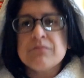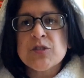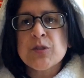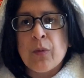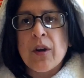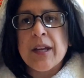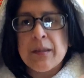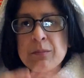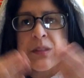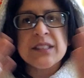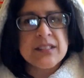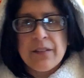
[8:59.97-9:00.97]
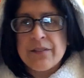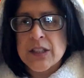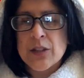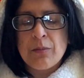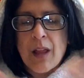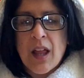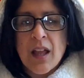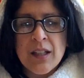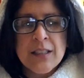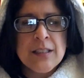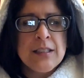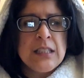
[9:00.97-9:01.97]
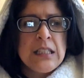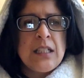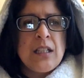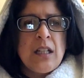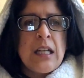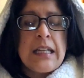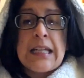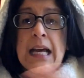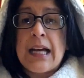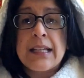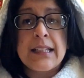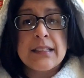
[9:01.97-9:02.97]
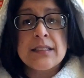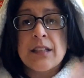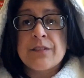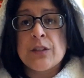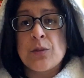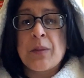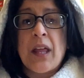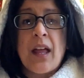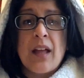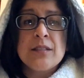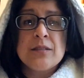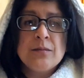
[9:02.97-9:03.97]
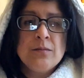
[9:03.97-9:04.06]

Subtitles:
Supreme is definitely up there. Nike is definitely up